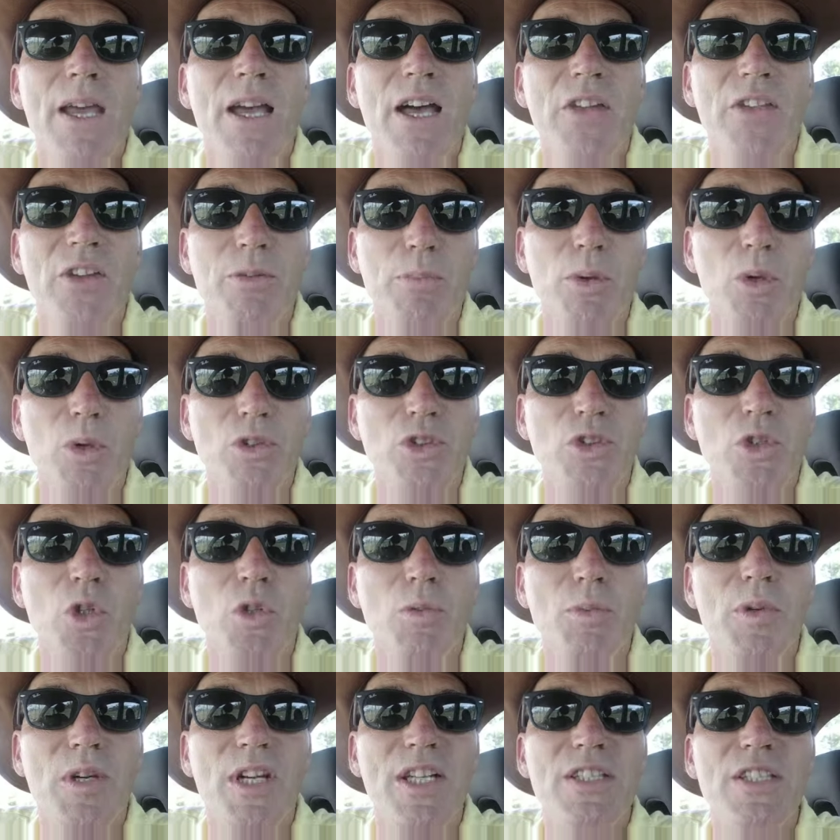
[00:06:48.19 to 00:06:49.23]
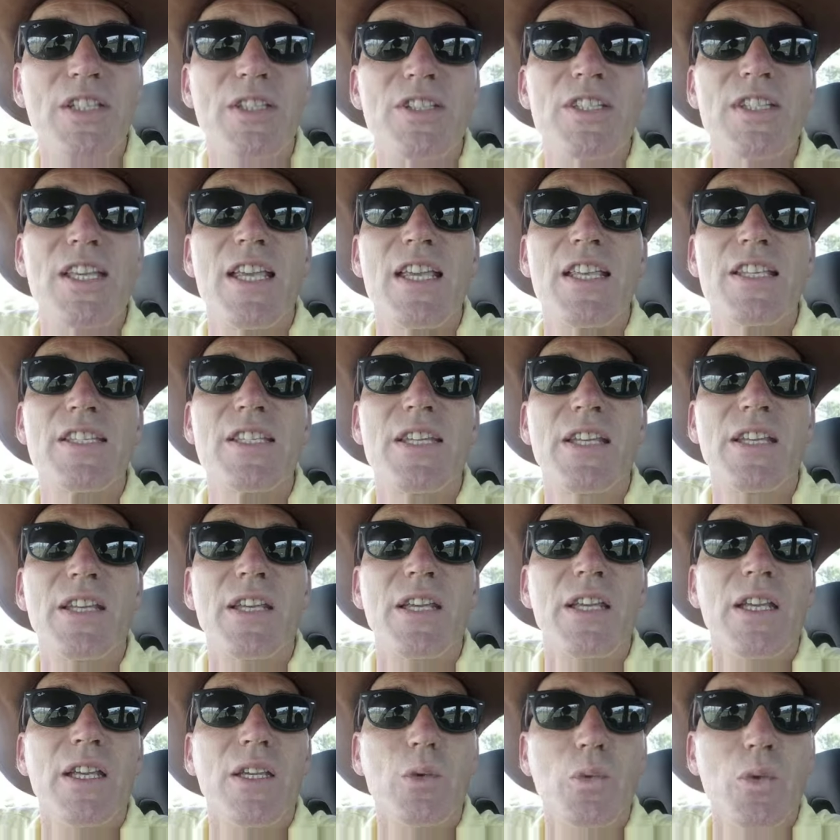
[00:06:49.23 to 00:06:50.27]
And the Ports Corporation says,
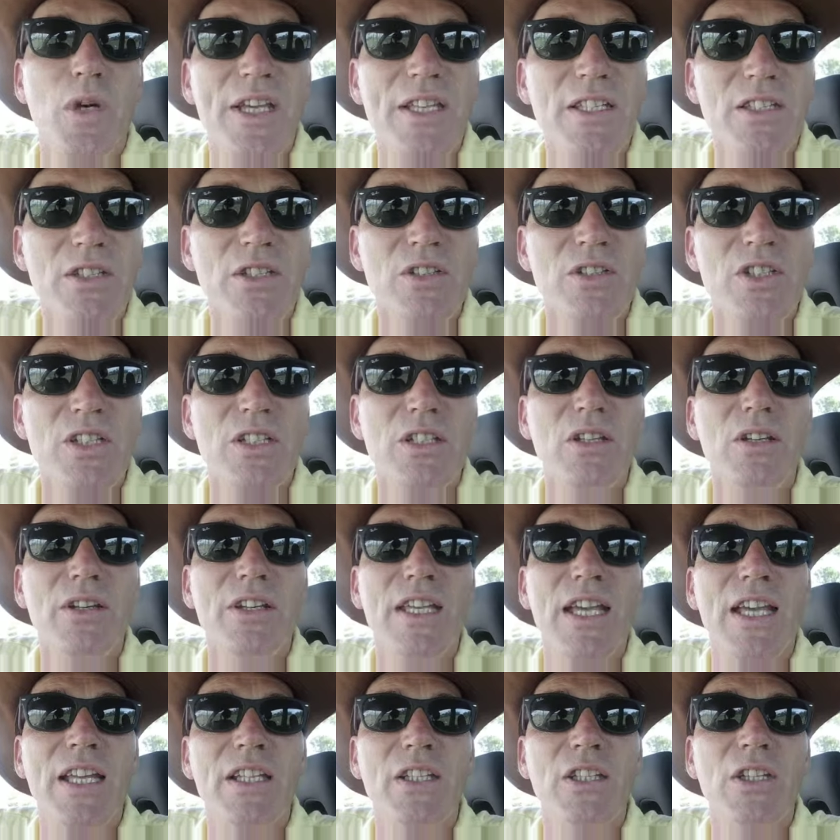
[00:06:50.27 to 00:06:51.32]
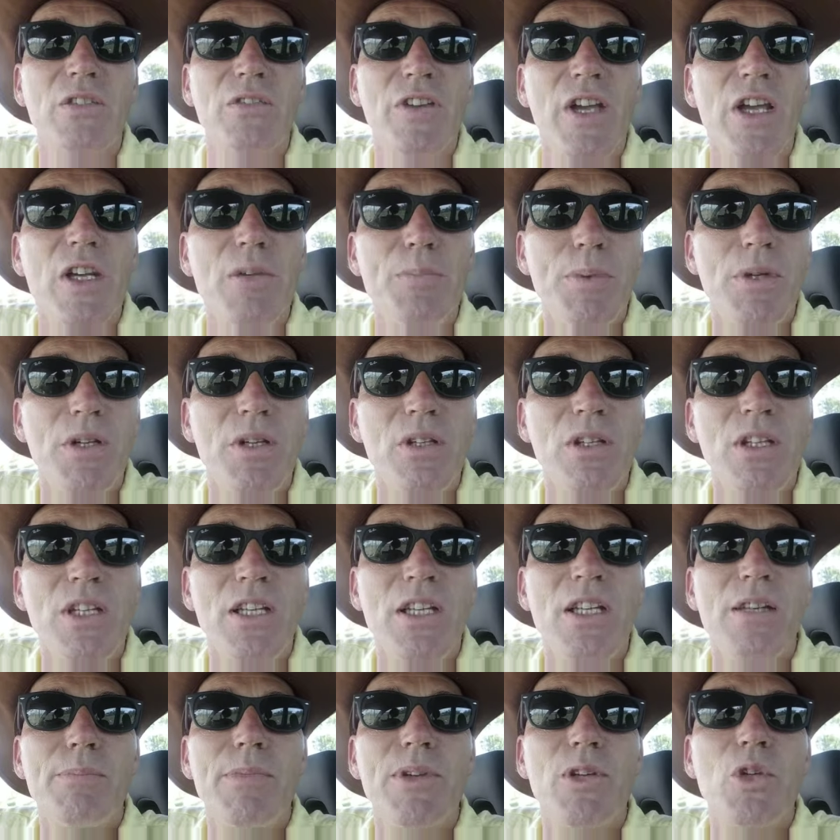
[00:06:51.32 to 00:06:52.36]
"Wait until the end of April,
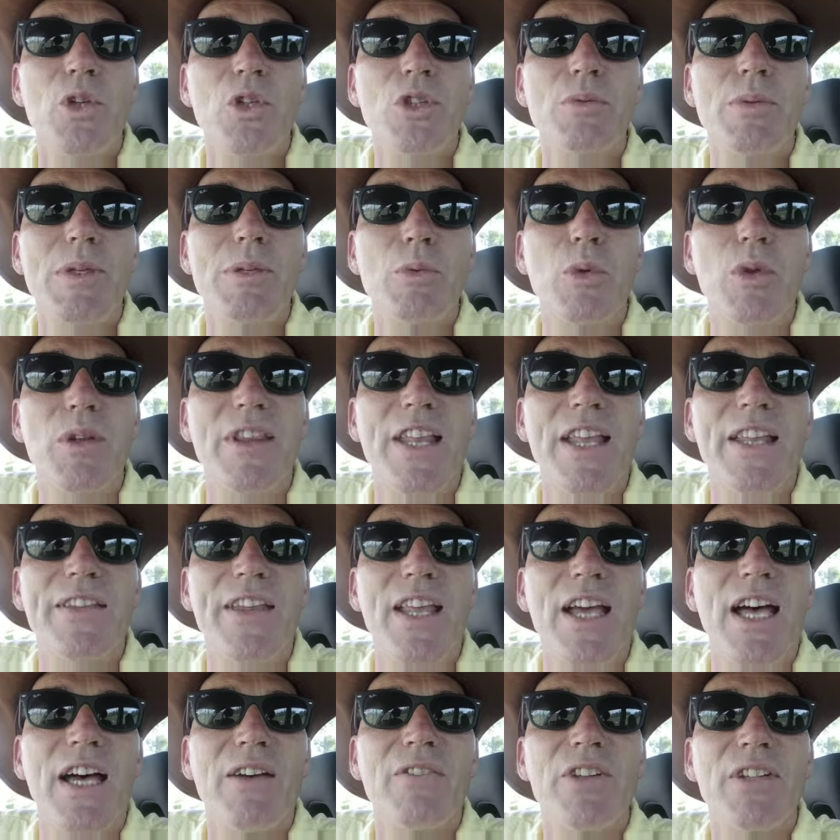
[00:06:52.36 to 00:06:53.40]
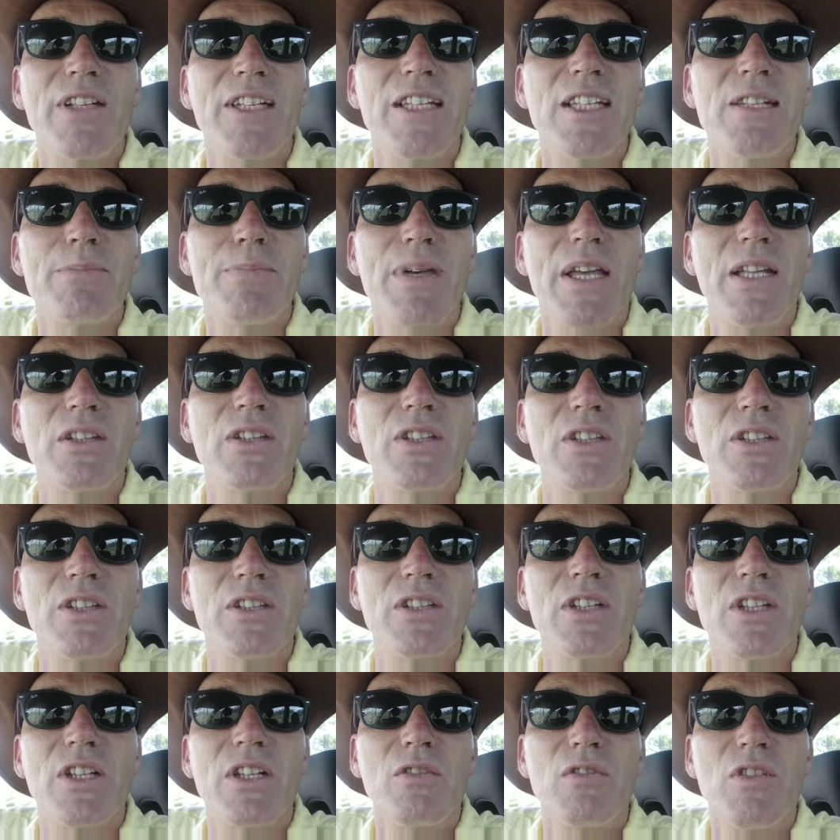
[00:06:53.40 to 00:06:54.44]
because we will then have an
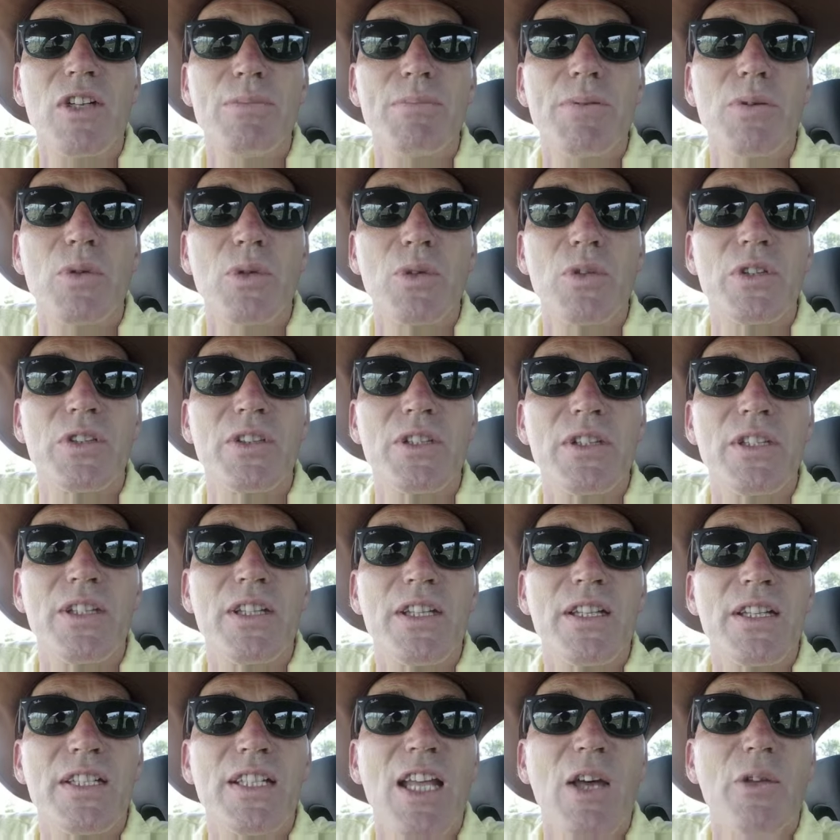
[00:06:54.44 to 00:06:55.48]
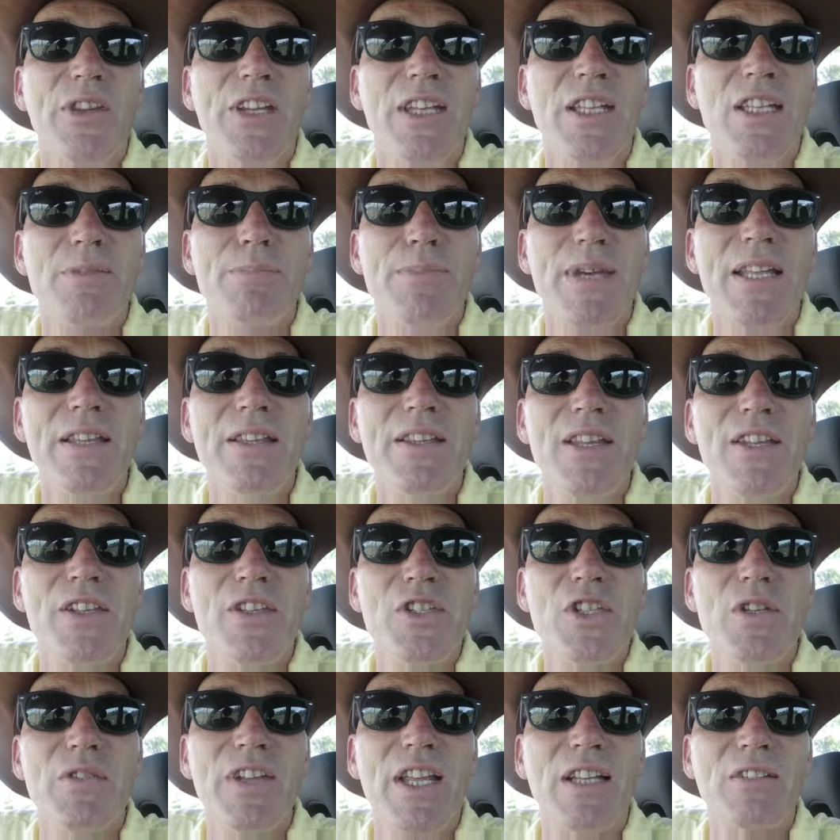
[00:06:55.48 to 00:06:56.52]
independent report." Now the
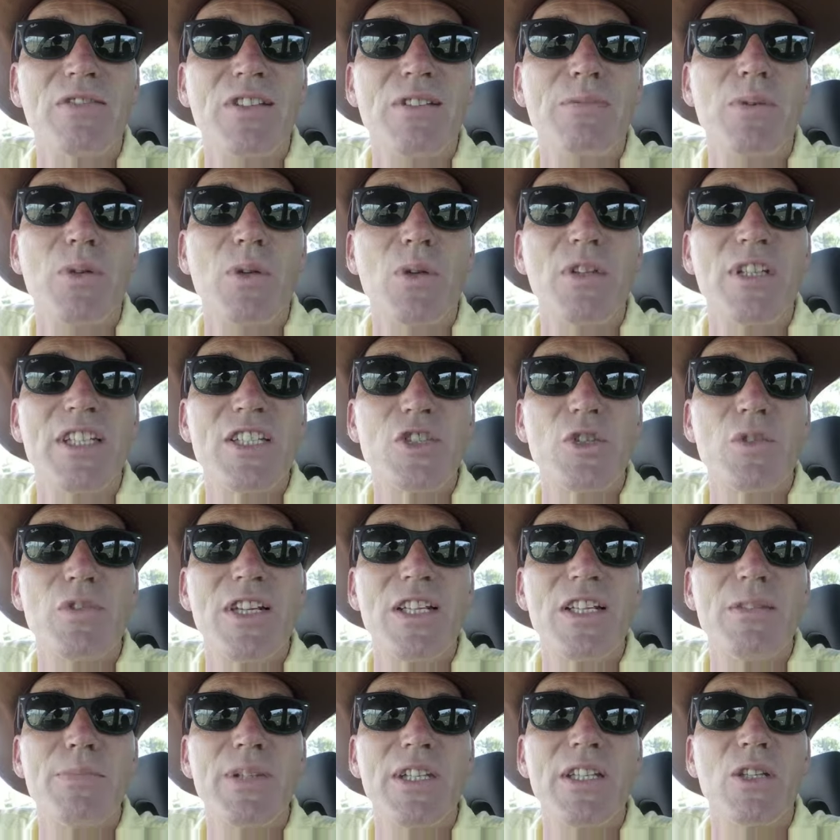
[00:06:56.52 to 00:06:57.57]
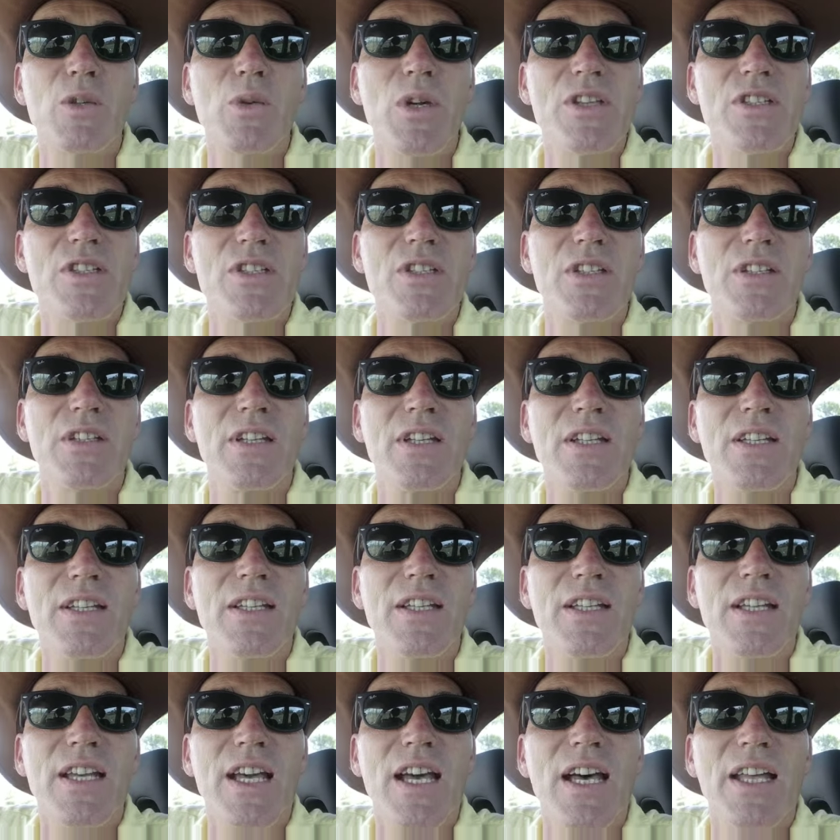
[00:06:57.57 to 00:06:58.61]
independence of that report is already being questioned,
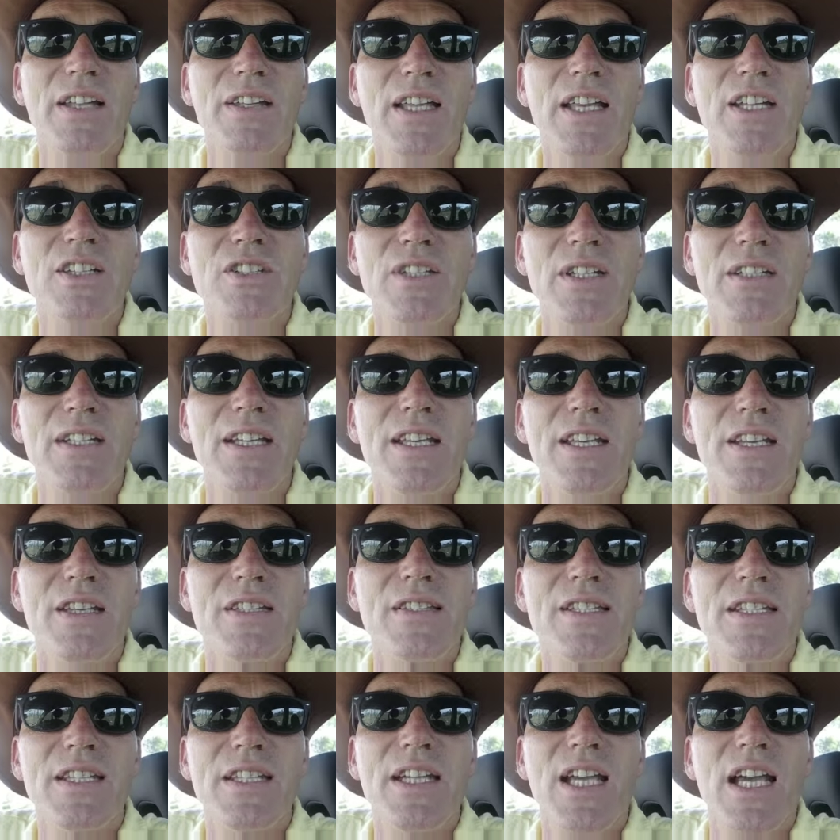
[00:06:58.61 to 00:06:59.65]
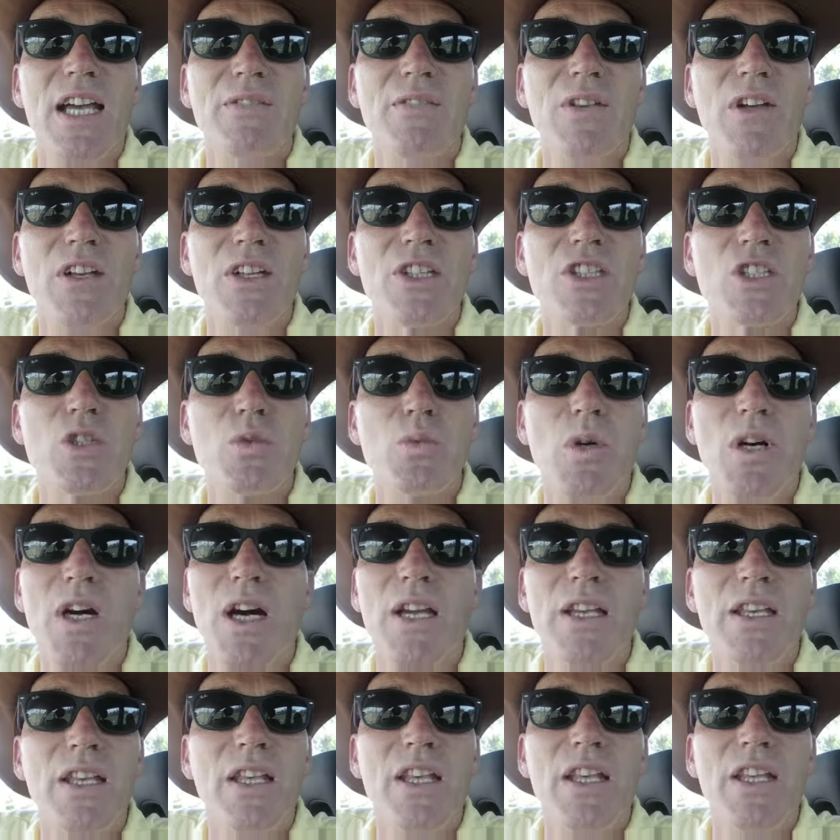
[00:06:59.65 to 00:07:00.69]
and engineers have asked
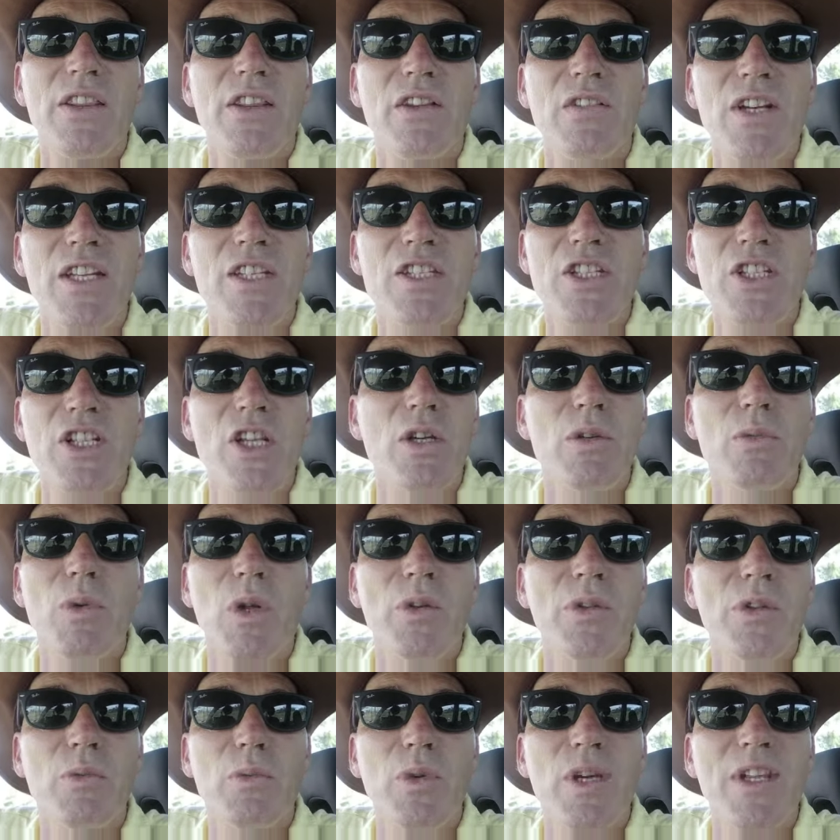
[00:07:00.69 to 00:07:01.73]
why there is no one